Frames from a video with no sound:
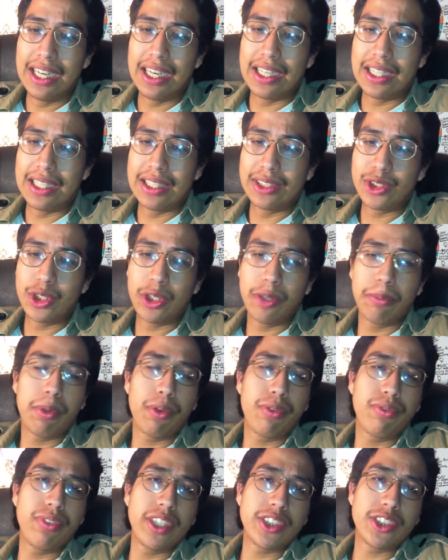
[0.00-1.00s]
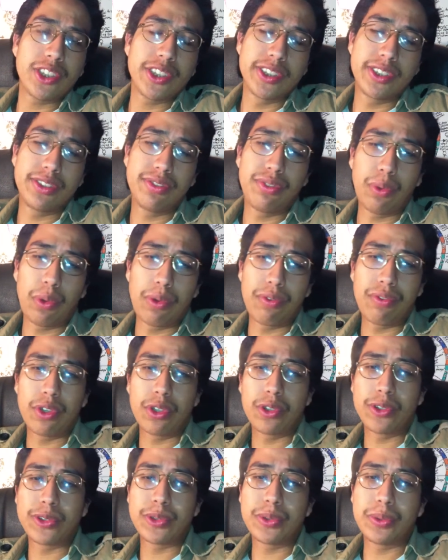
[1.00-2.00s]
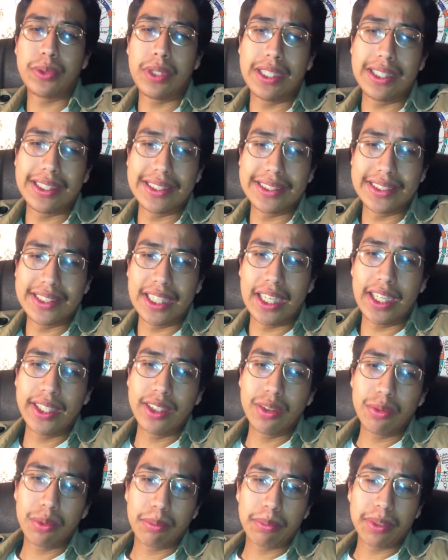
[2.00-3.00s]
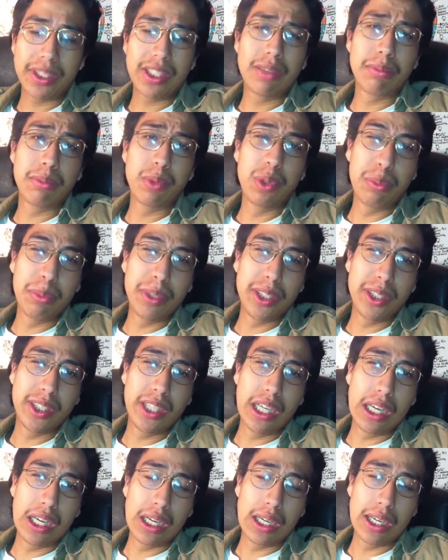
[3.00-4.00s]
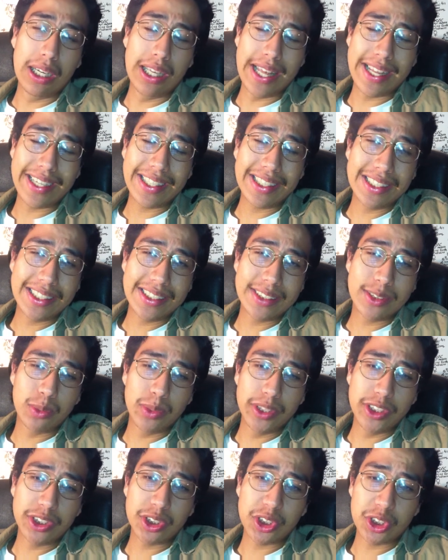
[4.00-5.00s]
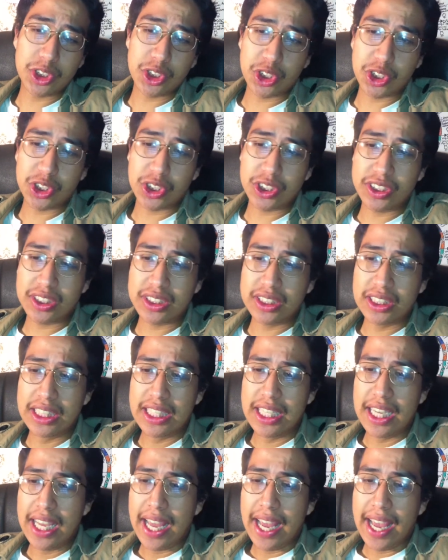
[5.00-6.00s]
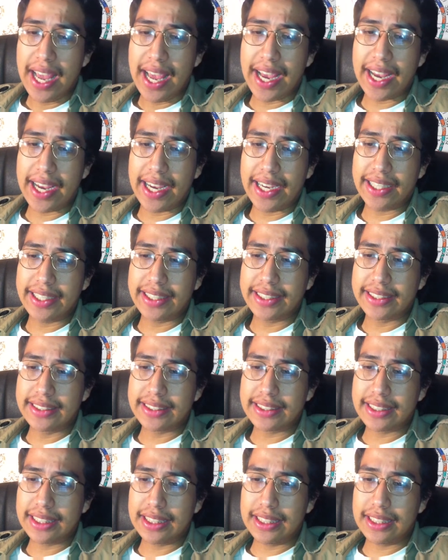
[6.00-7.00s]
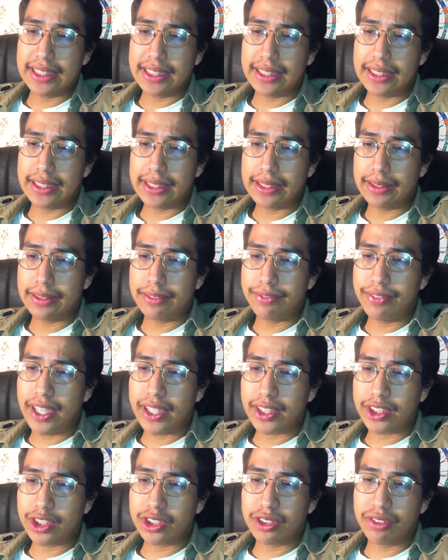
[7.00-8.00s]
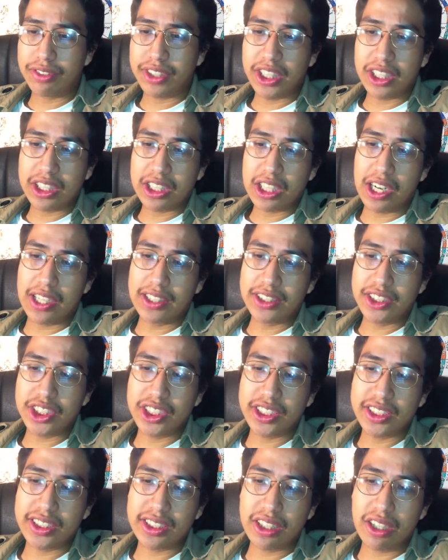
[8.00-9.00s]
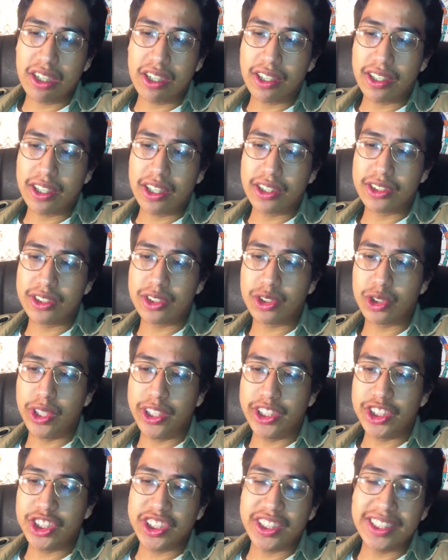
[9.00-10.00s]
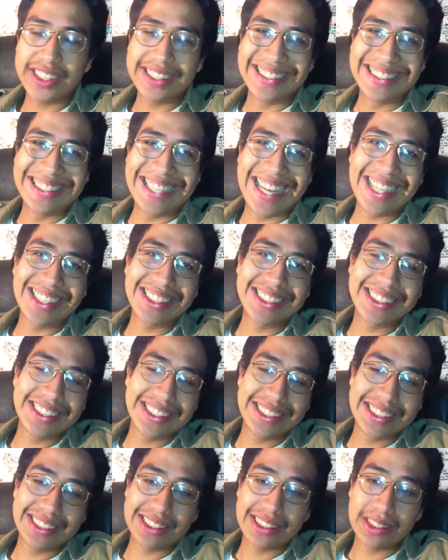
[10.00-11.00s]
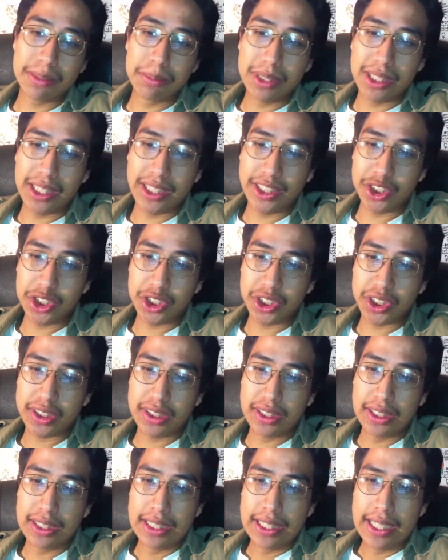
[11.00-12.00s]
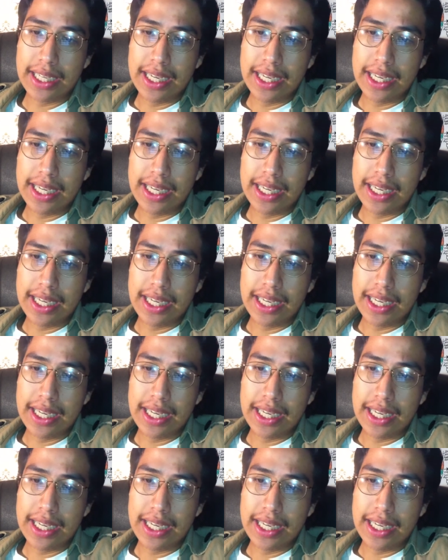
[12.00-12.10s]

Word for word: Certain professions for a Virgo sign would be analysts, researchers, and factors of the unconscious are concentration, analysis, assimilation.